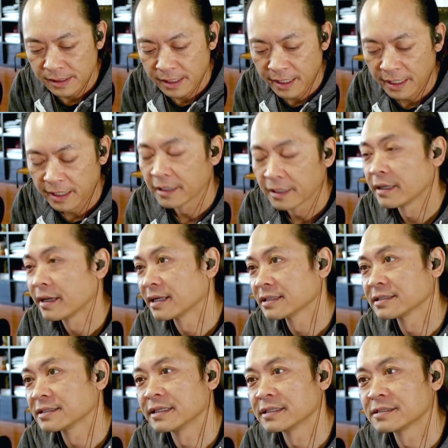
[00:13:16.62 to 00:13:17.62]
yeah,
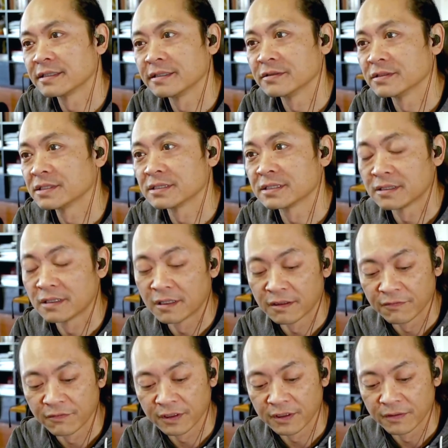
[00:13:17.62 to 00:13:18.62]
actually yesterday was just
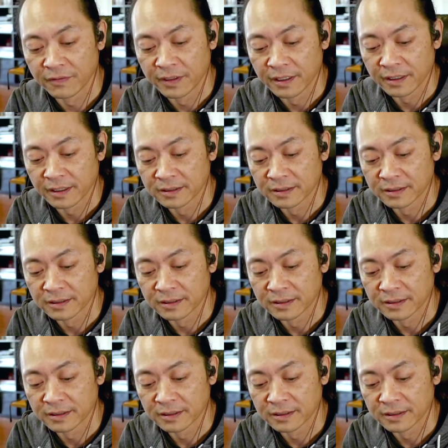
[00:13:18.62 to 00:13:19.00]
all video editing.